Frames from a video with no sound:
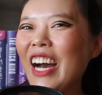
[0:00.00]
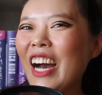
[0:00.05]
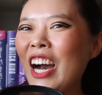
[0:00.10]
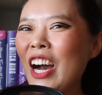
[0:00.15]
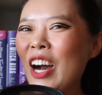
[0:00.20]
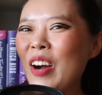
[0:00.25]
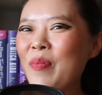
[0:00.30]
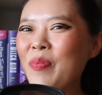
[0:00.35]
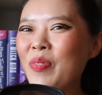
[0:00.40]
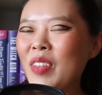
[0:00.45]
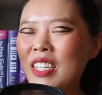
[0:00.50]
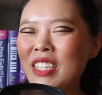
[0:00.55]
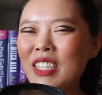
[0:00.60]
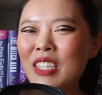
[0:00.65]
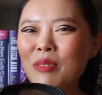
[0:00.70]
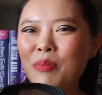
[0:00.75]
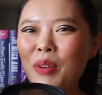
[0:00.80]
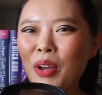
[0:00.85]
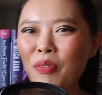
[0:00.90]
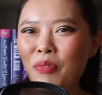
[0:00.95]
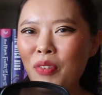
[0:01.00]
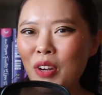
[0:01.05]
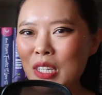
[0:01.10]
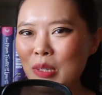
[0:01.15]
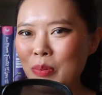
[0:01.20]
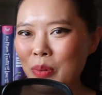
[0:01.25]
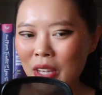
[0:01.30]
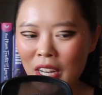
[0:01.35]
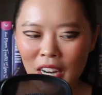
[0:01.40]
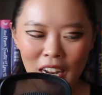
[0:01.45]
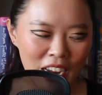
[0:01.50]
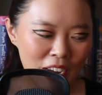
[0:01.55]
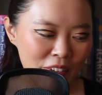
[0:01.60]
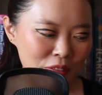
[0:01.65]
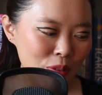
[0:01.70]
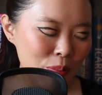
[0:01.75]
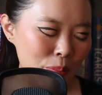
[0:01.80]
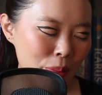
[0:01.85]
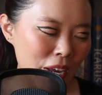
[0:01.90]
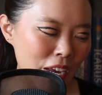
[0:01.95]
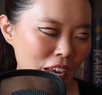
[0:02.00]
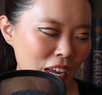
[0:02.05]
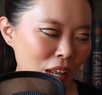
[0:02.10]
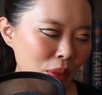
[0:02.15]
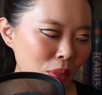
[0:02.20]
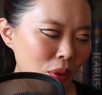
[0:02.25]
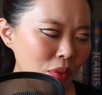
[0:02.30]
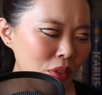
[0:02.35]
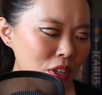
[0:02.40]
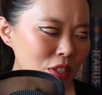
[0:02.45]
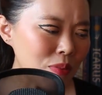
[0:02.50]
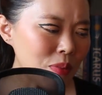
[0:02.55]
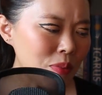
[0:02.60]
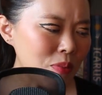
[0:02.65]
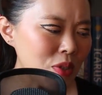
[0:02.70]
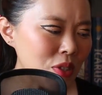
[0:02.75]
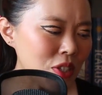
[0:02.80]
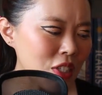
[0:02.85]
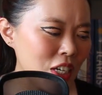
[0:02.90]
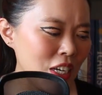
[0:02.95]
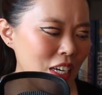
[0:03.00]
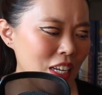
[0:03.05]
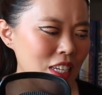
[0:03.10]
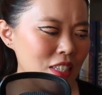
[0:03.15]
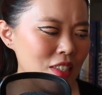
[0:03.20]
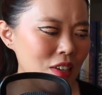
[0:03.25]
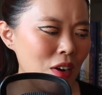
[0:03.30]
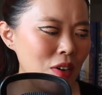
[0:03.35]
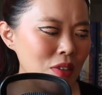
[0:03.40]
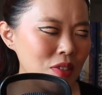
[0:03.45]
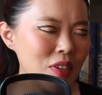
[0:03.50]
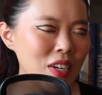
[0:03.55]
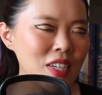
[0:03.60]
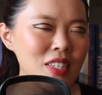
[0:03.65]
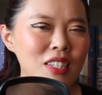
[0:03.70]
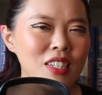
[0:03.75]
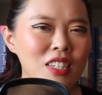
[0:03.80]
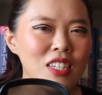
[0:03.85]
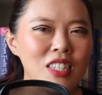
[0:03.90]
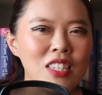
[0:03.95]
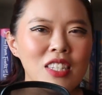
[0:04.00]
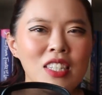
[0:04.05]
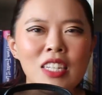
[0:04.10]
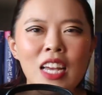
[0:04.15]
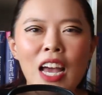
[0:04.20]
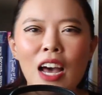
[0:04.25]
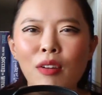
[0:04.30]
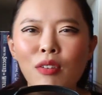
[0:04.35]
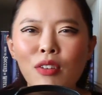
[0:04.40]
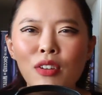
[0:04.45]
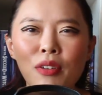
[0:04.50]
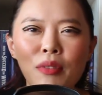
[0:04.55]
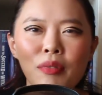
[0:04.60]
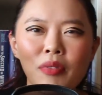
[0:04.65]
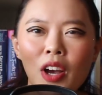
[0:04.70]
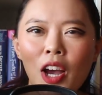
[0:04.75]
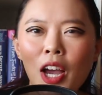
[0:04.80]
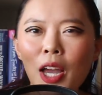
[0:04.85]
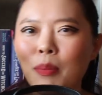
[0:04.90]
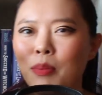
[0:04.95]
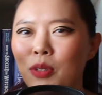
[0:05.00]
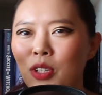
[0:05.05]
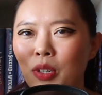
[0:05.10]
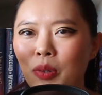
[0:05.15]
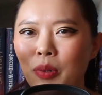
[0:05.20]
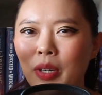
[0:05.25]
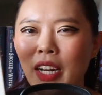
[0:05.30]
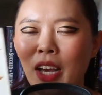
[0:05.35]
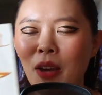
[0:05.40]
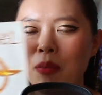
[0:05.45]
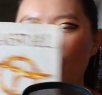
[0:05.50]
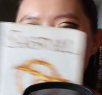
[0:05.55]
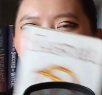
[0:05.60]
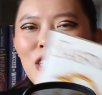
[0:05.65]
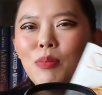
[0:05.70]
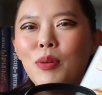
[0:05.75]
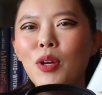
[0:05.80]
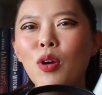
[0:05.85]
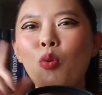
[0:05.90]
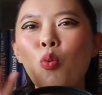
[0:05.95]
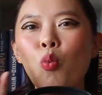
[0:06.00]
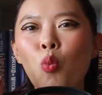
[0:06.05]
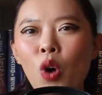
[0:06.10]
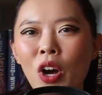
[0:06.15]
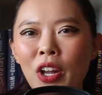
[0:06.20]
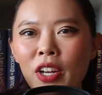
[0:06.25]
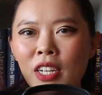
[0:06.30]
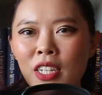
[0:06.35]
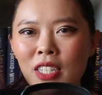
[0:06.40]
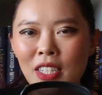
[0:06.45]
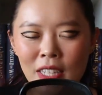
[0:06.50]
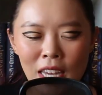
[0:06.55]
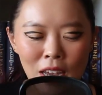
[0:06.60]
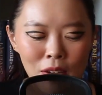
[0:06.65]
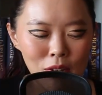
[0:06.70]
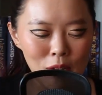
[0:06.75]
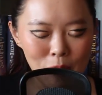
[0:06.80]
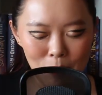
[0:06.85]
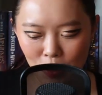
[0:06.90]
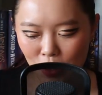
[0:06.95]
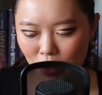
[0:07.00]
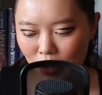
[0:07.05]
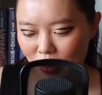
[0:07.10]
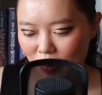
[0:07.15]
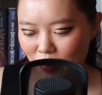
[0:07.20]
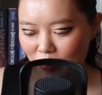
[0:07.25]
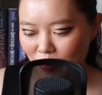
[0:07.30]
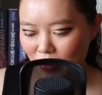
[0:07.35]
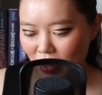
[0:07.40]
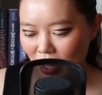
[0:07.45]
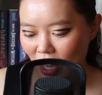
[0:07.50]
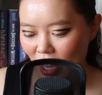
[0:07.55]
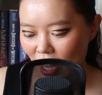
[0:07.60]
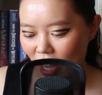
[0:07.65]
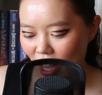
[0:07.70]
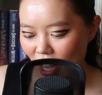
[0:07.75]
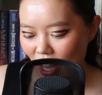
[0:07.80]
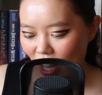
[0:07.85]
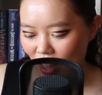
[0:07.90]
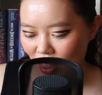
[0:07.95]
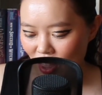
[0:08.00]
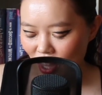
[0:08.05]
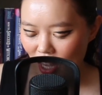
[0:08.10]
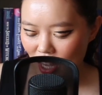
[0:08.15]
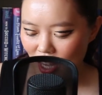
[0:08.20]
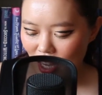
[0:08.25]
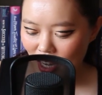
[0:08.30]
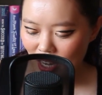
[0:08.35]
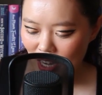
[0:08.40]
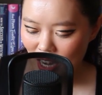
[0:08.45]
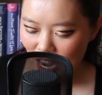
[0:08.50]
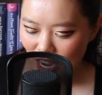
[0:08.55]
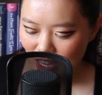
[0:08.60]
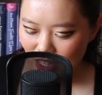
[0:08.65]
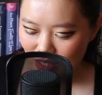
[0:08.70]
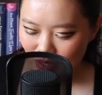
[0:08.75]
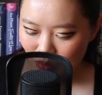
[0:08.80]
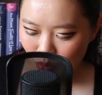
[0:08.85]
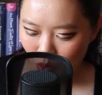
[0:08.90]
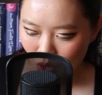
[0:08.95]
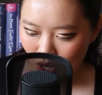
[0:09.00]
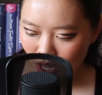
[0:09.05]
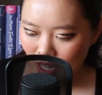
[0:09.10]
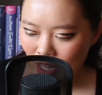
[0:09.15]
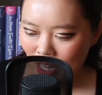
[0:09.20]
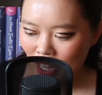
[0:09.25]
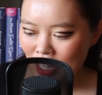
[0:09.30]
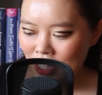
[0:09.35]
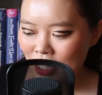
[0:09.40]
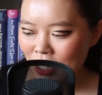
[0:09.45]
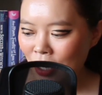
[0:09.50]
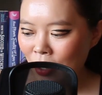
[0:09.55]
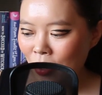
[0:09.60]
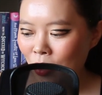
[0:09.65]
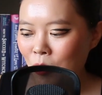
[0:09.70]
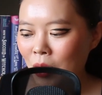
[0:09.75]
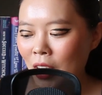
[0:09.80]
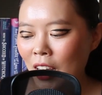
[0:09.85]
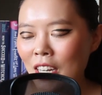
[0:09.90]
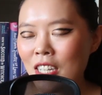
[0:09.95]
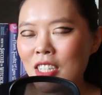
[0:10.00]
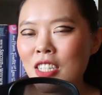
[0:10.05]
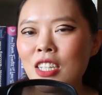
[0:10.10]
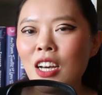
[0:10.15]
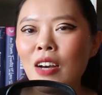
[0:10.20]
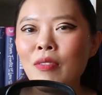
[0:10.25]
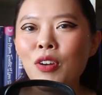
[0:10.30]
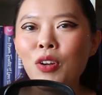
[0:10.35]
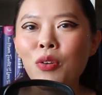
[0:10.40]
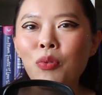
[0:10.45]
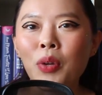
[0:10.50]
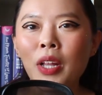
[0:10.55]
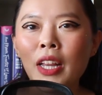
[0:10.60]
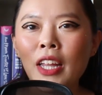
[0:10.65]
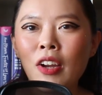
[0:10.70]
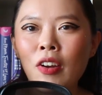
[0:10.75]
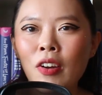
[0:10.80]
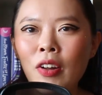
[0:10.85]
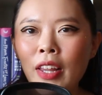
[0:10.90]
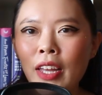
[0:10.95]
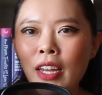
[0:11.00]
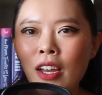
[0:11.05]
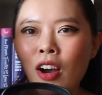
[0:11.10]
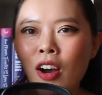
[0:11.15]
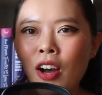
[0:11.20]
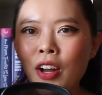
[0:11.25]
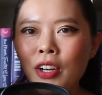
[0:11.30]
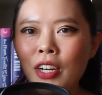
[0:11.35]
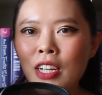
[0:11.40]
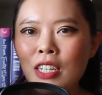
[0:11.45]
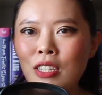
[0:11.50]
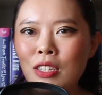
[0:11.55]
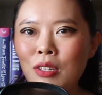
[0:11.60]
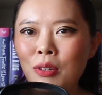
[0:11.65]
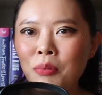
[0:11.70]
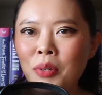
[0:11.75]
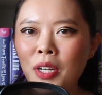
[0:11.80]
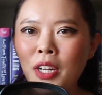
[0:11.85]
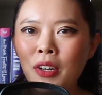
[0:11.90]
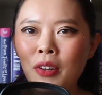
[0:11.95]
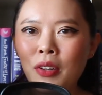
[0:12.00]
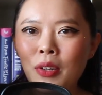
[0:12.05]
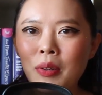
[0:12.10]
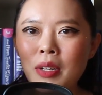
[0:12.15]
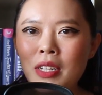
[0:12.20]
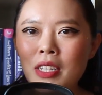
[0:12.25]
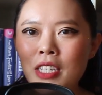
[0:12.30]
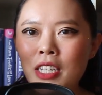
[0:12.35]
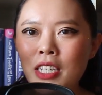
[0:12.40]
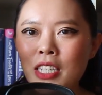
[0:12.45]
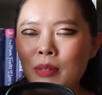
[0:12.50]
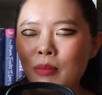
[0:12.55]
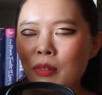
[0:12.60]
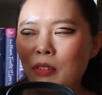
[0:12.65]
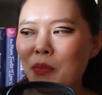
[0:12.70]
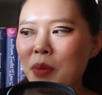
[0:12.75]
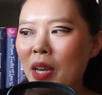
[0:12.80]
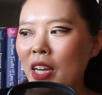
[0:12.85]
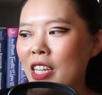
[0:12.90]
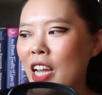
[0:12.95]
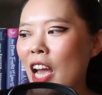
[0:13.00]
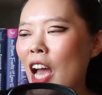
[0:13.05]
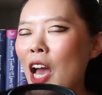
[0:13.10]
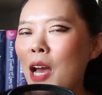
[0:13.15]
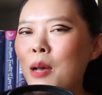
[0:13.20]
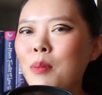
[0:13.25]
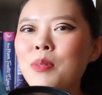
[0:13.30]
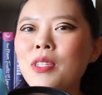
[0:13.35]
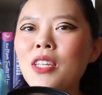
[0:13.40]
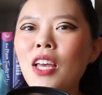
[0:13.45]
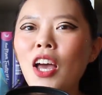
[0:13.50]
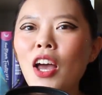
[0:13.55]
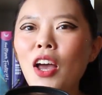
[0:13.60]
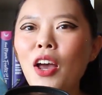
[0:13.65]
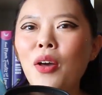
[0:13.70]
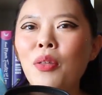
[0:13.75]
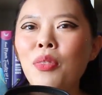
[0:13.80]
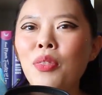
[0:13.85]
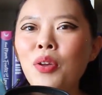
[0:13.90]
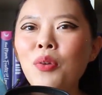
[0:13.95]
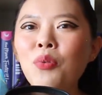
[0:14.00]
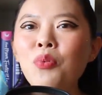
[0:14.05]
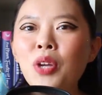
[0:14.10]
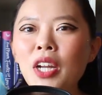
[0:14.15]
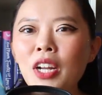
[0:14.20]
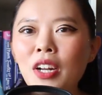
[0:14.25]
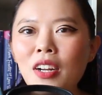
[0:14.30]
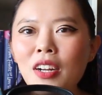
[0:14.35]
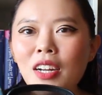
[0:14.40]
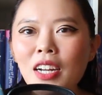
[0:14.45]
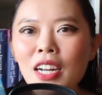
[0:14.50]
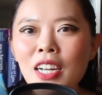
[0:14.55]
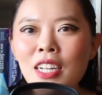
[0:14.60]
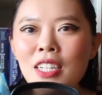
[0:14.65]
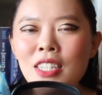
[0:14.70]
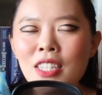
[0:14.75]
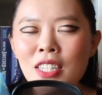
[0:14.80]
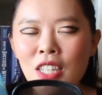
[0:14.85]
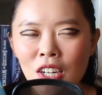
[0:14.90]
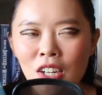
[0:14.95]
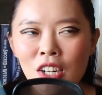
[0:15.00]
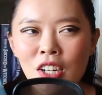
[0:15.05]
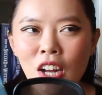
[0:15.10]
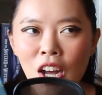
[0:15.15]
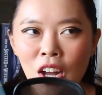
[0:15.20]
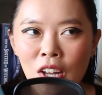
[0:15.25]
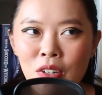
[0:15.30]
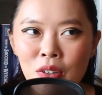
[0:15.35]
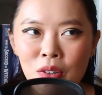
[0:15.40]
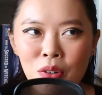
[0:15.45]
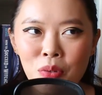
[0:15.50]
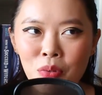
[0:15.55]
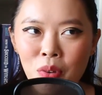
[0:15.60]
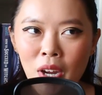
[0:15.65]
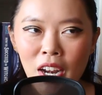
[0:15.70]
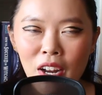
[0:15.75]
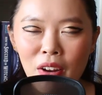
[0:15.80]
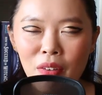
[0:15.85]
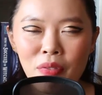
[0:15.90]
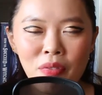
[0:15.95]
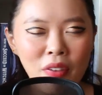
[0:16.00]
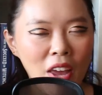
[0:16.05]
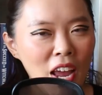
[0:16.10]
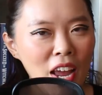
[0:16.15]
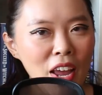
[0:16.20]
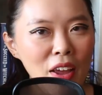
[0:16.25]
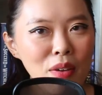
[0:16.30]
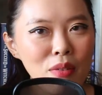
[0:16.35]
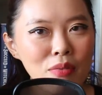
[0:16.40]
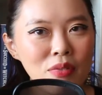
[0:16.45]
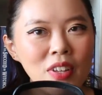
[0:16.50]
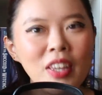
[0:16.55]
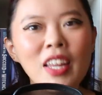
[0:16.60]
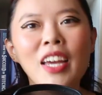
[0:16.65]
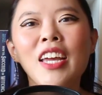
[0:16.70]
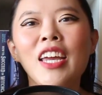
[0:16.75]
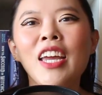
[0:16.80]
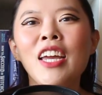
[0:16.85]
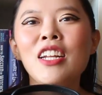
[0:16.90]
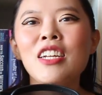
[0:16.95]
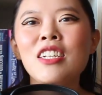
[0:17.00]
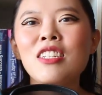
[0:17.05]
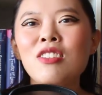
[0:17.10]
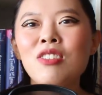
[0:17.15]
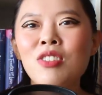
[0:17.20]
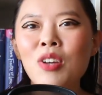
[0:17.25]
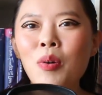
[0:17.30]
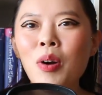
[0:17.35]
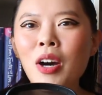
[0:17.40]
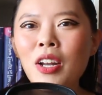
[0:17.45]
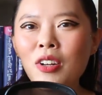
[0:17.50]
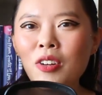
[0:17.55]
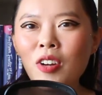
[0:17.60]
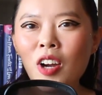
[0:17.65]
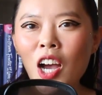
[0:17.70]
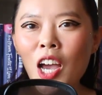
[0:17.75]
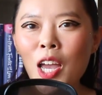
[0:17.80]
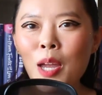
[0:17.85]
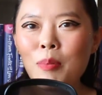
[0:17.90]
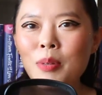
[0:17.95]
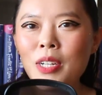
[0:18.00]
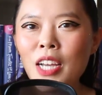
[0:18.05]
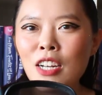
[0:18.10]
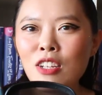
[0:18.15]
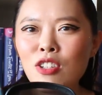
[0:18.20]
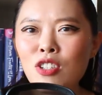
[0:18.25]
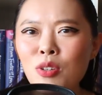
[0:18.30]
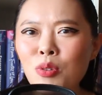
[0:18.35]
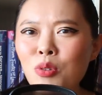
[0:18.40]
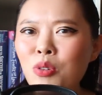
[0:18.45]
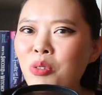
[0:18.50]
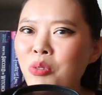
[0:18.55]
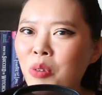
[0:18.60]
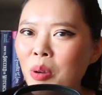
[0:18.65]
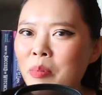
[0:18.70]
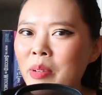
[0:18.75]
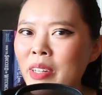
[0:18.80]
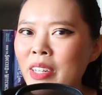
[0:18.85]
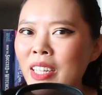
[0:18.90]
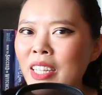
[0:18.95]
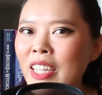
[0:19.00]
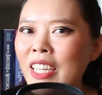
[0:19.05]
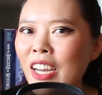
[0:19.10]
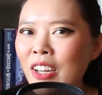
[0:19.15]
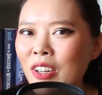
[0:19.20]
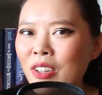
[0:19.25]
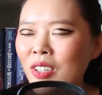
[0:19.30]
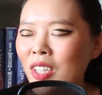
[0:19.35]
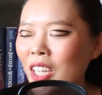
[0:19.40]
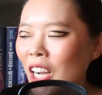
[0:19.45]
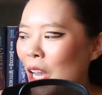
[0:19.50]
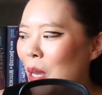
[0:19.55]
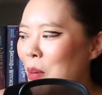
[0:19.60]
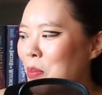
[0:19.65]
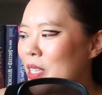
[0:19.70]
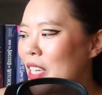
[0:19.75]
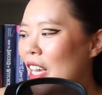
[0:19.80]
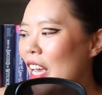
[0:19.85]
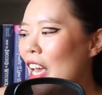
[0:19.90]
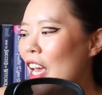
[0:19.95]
this is my first one that I have to pick, and I thought this one was good because it also has a nostalgia vibe to it. I wanted to pick one nostalgia book. The next one is another one I discovered really early on. It's The Reader. You can see some of my tabs. The Reader is such an underrated fave. Like, it is so underhyped and so criminally underhyped.